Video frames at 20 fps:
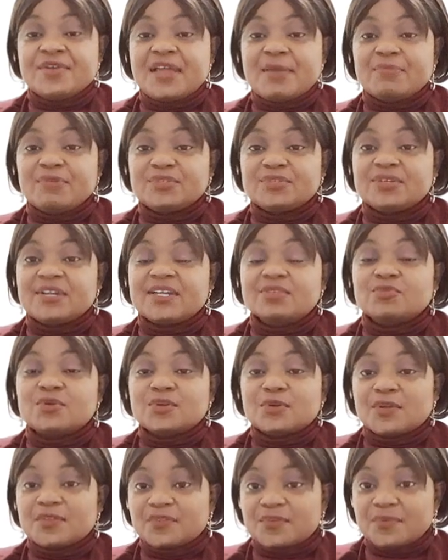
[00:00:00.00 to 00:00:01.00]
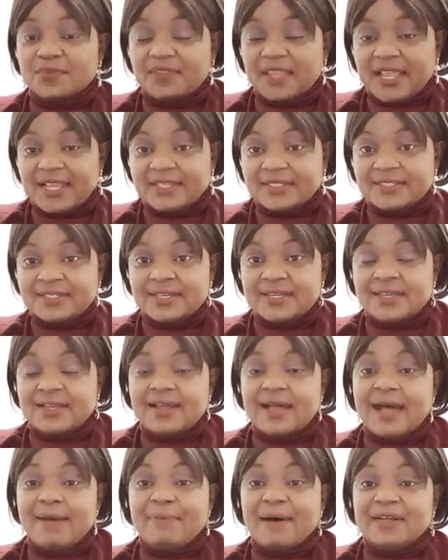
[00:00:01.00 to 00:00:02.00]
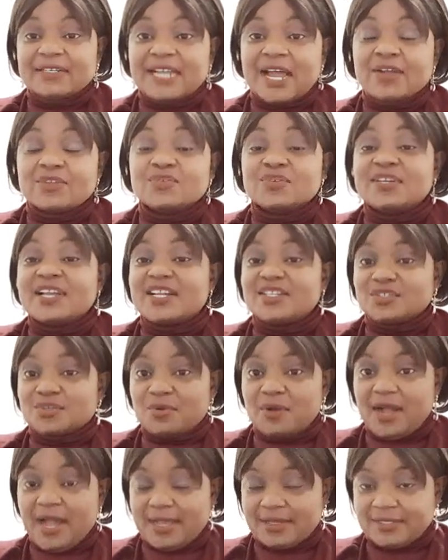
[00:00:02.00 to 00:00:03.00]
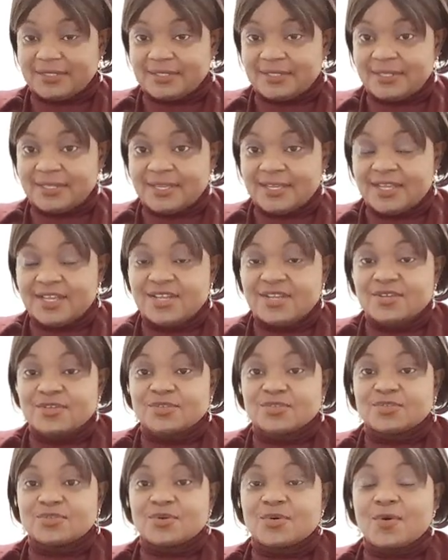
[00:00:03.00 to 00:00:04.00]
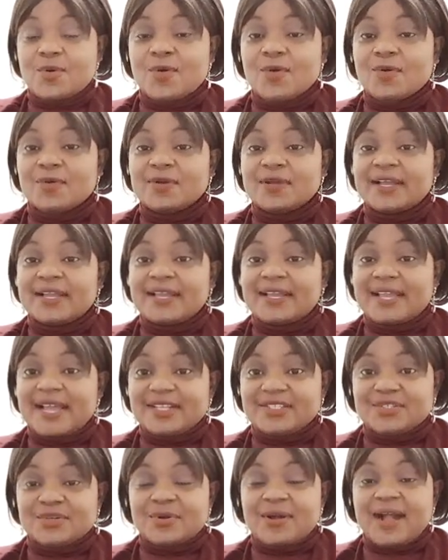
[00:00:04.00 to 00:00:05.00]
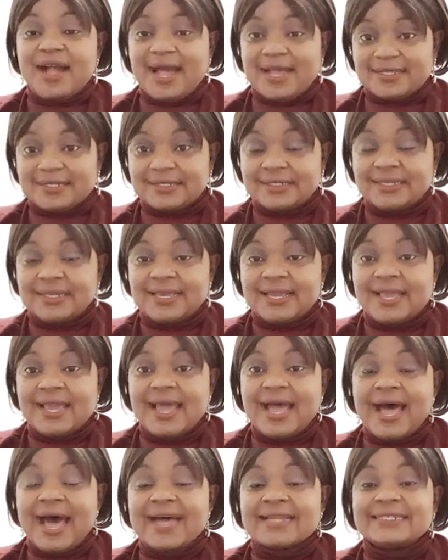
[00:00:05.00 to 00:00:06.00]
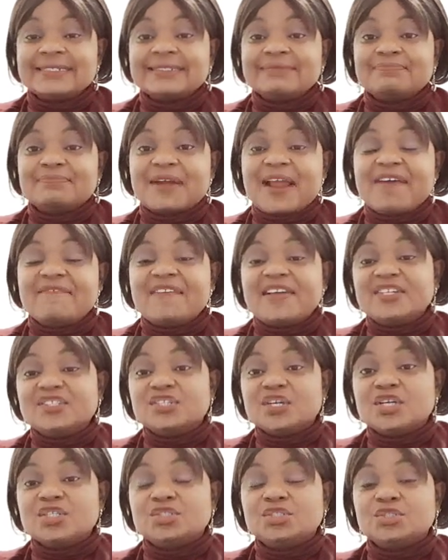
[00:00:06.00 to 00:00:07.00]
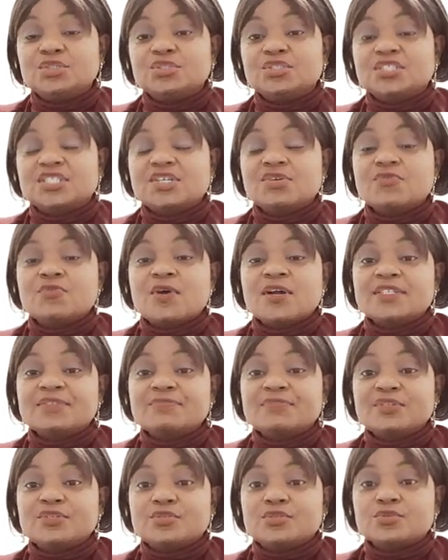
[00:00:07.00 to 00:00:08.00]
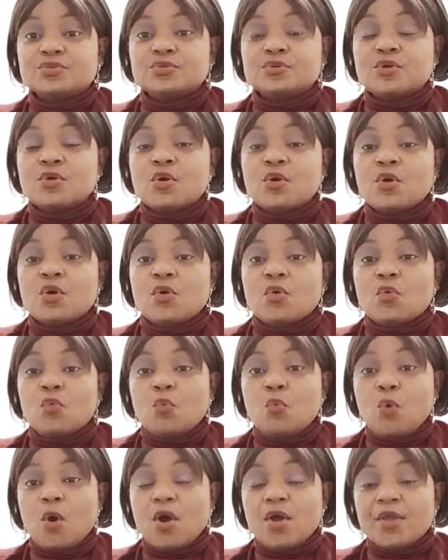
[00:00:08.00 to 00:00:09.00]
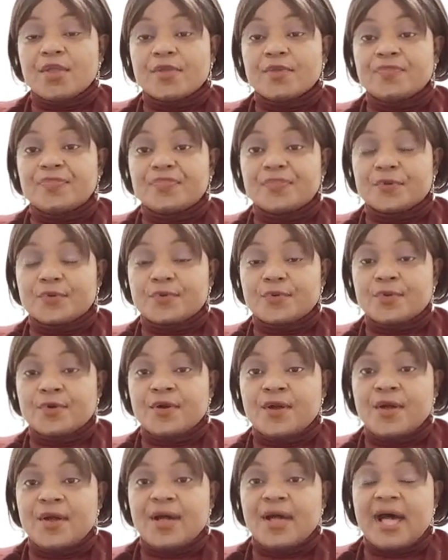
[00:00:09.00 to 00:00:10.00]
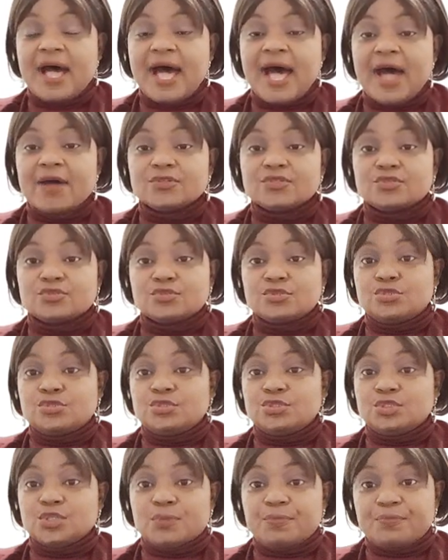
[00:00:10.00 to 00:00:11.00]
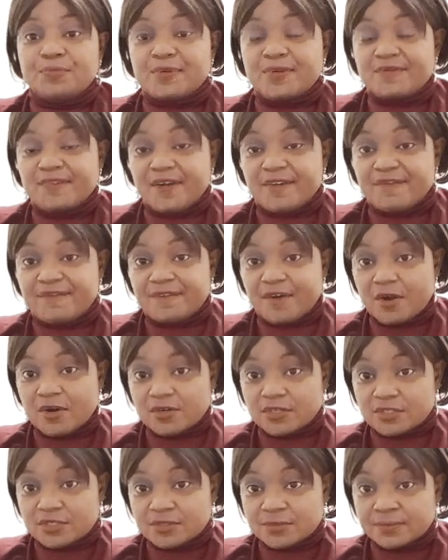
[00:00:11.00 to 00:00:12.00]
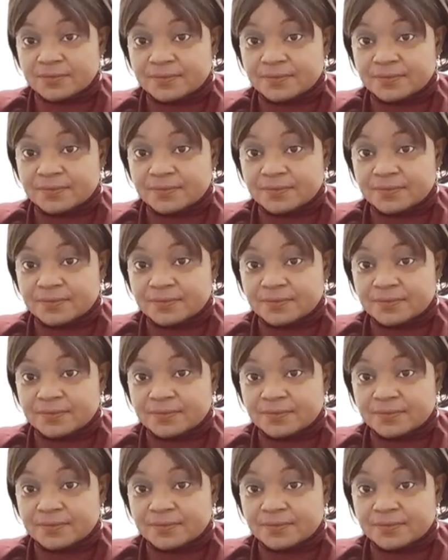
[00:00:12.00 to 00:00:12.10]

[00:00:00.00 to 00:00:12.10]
able to get 1 or 2 things about how to get your CAS. So get your CAS, and peradventure you still want me to walk you through how to do your proof of funds,